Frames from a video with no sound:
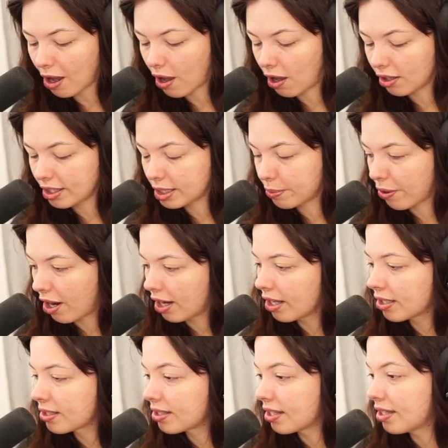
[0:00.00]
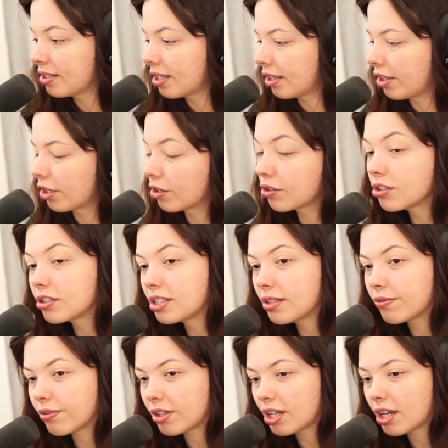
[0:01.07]
all these products is that they're
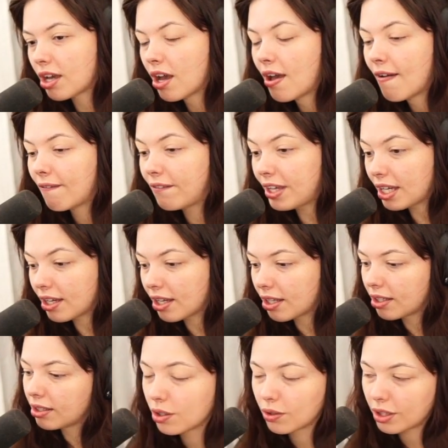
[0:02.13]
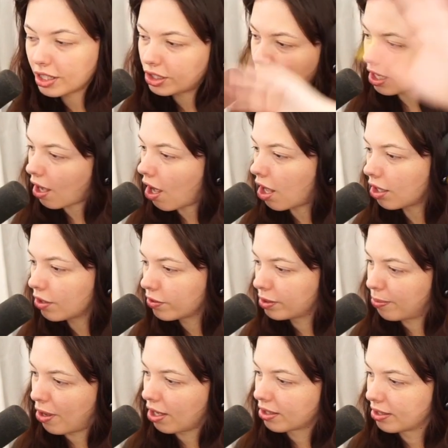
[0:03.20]
cruelty-free, vegan. They check all those
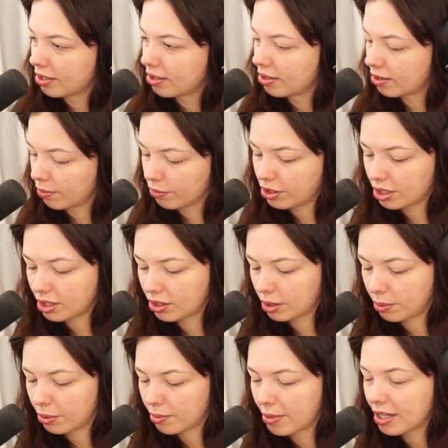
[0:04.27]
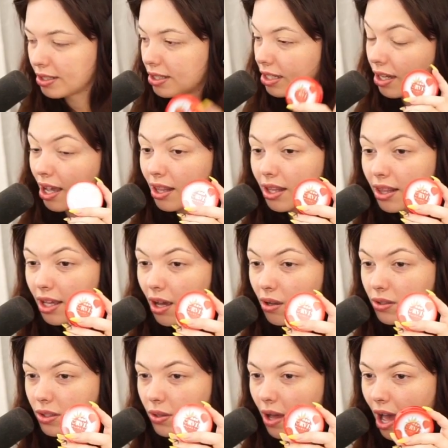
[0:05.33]
boxes, which is super amazing. And then they
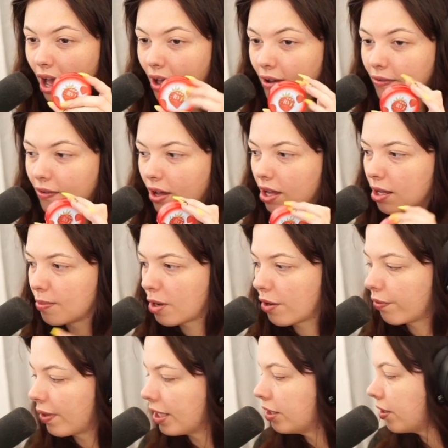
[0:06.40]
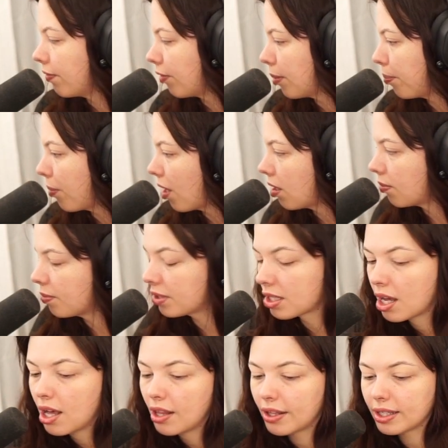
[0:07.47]
also have a range of lip balms.
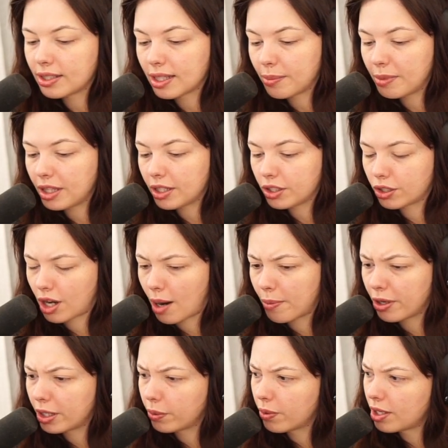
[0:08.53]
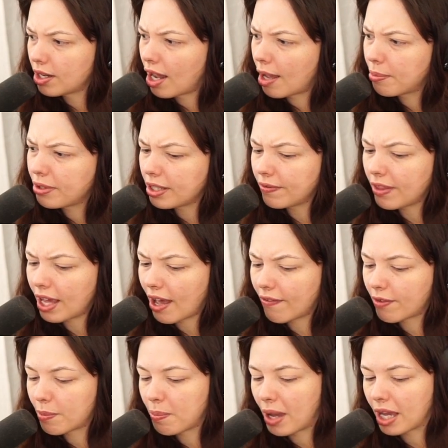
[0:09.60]
They sent me the strawberry one. I believe they have
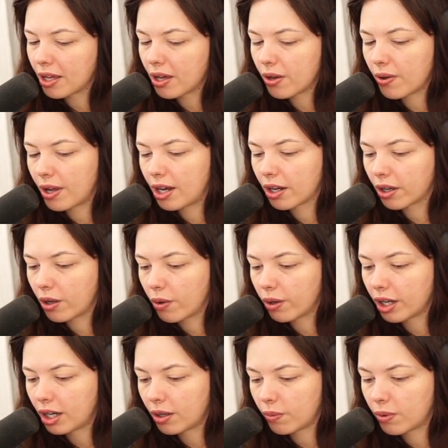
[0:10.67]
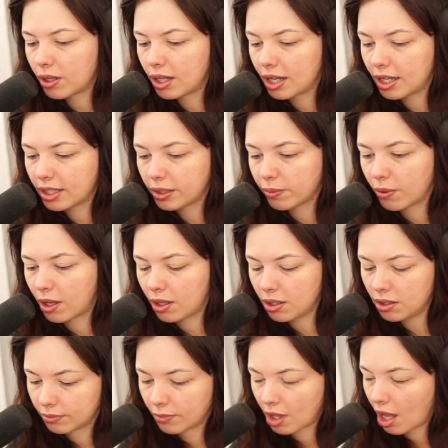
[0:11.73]
a mango and a coconut one as
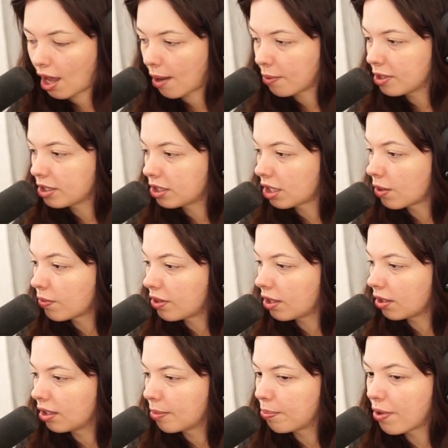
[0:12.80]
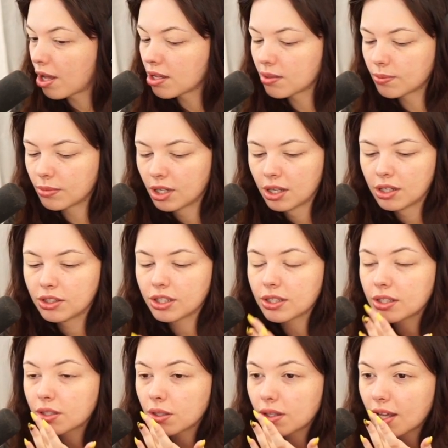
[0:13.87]
well. I'm gonna start with the lip balm,
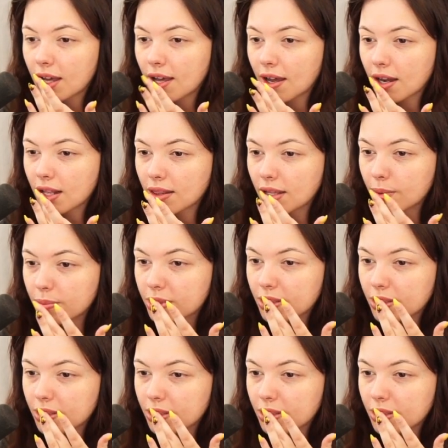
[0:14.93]
just so that our lips